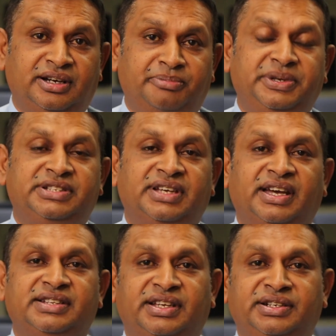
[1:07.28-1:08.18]
competes
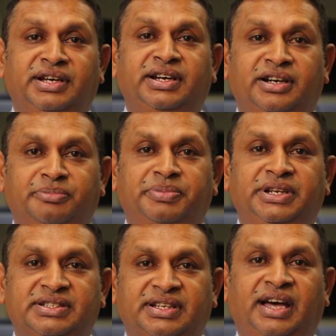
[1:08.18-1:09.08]
against another
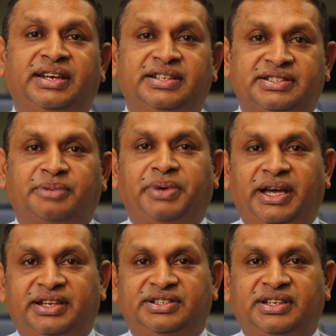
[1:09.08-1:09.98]
company and its
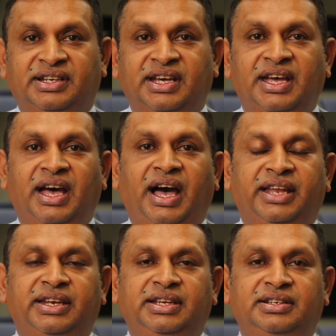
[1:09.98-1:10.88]
supply chain.
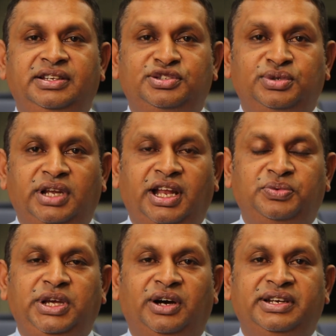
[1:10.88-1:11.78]
And the sooner
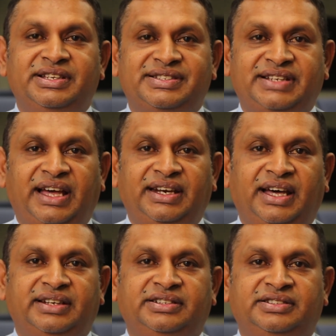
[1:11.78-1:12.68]
that we understand
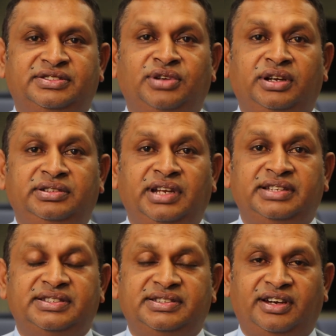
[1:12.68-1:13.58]
that, it's not
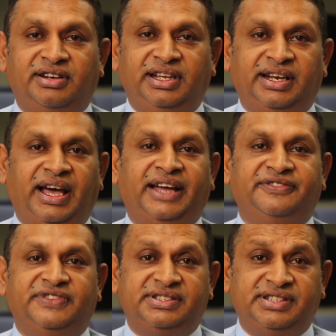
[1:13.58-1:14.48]
necessarily an
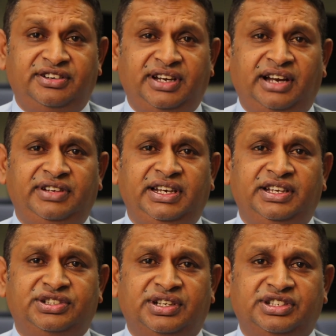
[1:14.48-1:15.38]
adversarial
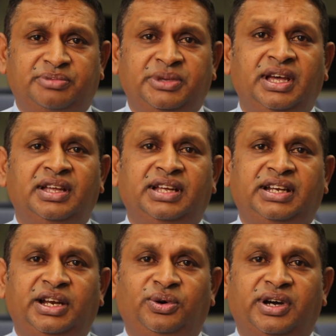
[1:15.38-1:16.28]
relationship that
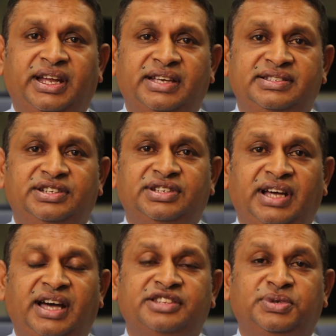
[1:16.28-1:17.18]
an organization
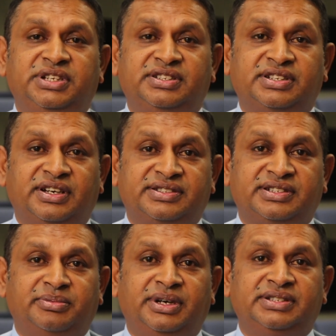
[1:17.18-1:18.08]
has with its
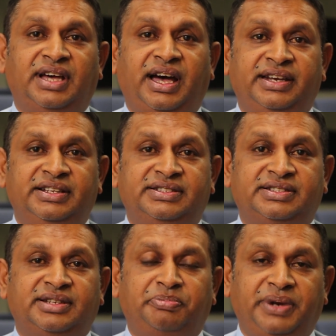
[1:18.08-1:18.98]
customers and its
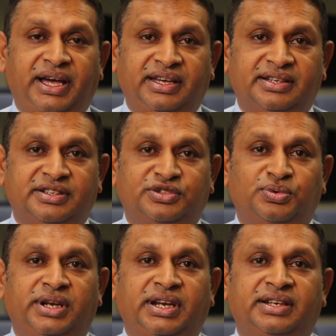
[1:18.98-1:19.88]
suppliers. It's
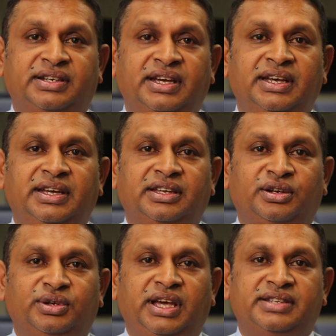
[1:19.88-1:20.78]
one that, you
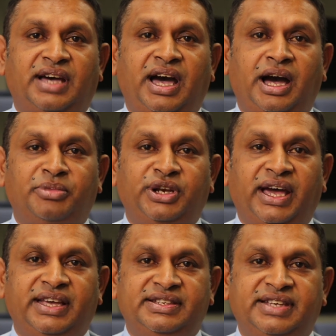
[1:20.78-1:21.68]
know, there's a
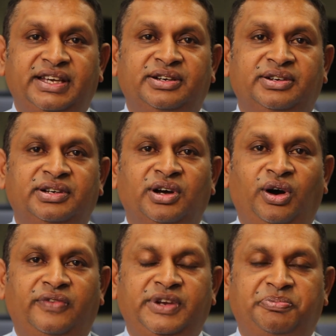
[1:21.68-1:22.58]
harmonizing
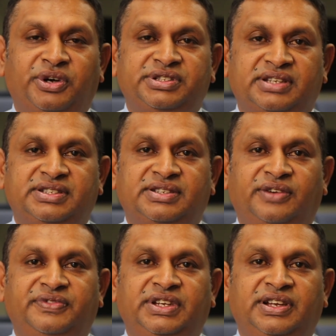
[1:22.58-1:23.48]
of the processes
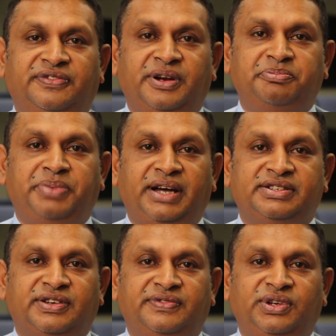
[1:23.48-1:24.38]
of the different
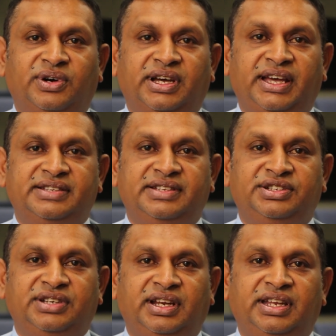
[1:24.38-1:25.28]
parts of the
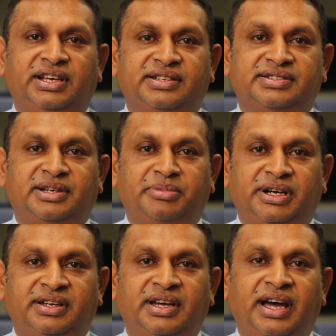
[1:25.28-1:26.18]
organization, and the
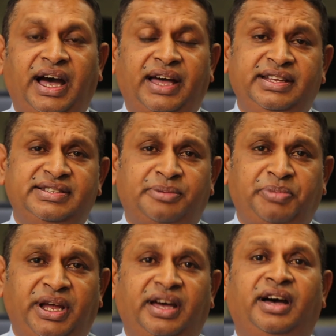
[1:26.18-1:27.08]
customer and the
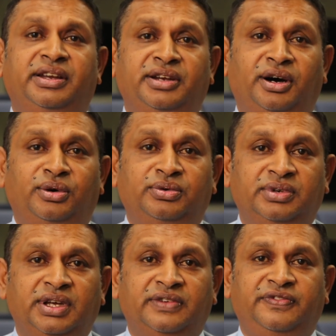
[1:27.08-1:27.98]
supplier are now
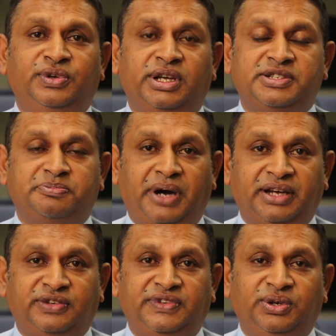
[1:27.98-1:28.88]
viewed as
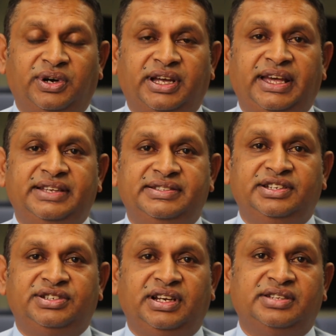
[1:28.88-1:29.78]
part of the
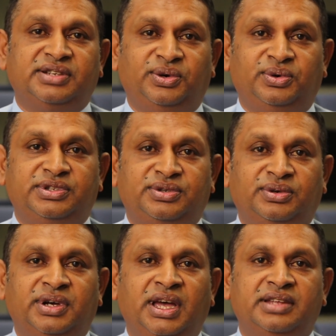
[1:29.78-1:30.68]
organization as a whole.
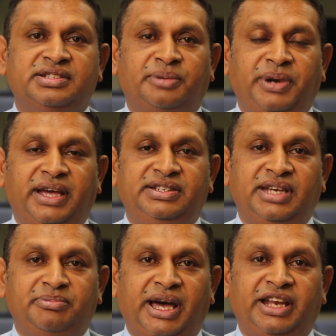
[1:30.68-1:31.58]
So supply
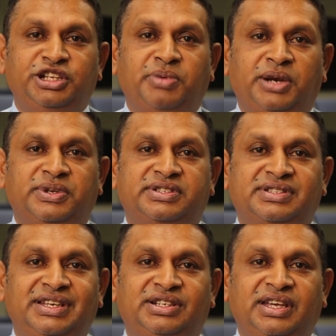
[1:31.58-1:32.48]
chain management would
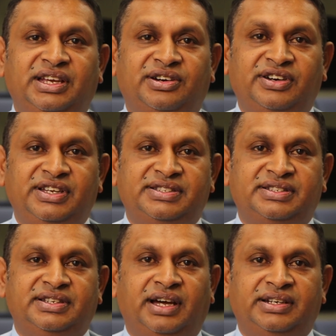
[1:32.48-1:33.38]
seek to increase
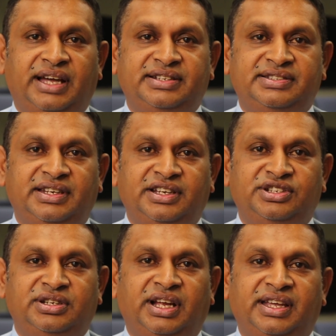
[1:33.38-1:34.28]
that
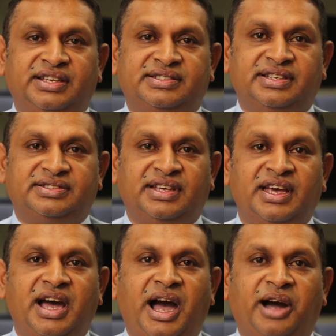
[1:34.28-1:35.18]
synergy that exists
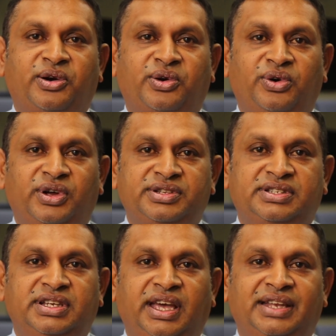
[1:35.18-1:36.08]

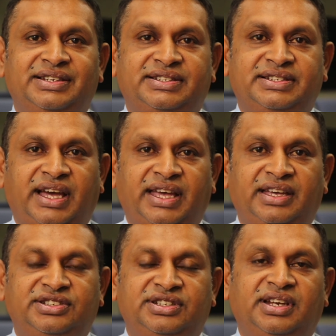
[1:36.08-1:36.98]
across the
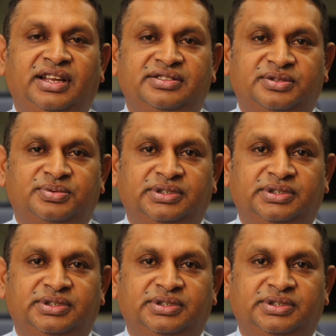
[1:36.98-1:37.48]
entire chain, as it